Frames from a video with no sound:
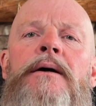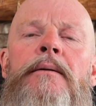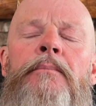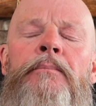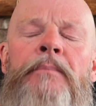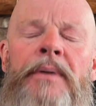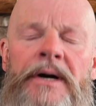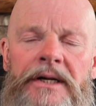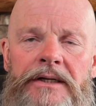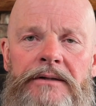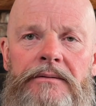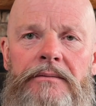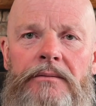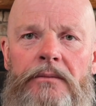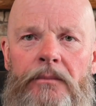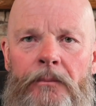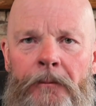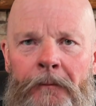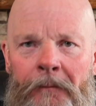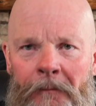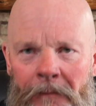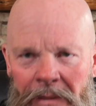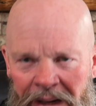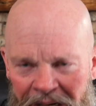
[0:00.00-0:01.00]
But
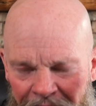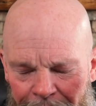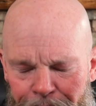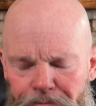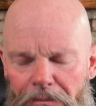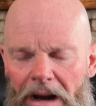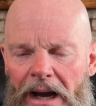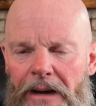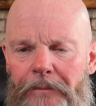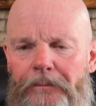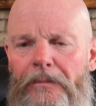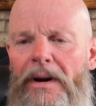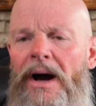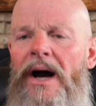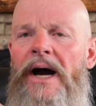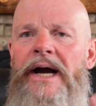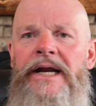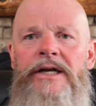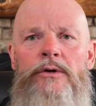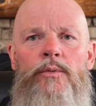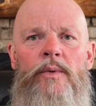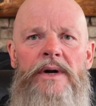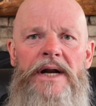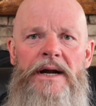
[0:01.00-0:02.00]
in my
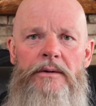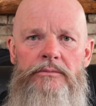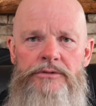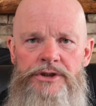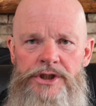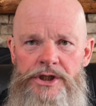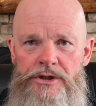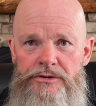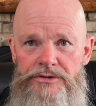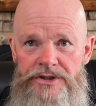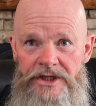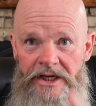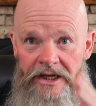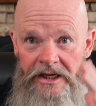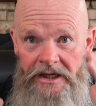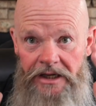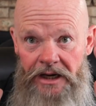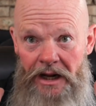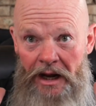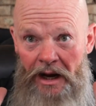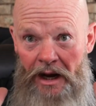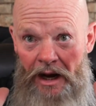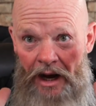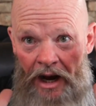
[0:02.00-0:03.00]
mind, when I was using
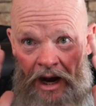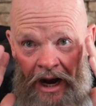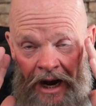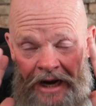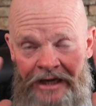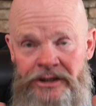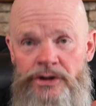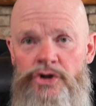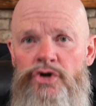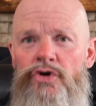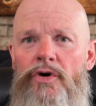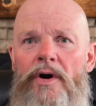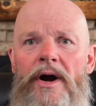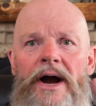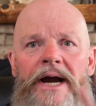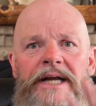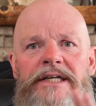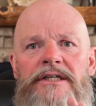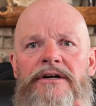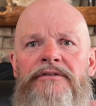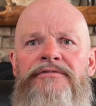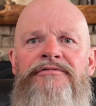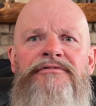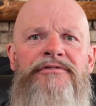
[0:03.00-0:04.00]
it, I
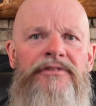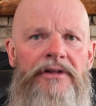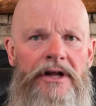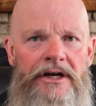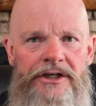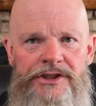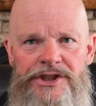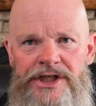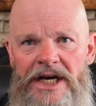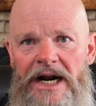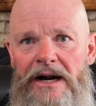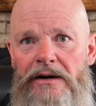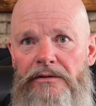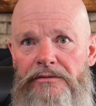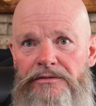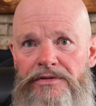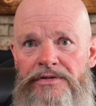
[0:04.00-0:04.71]
tried to flush out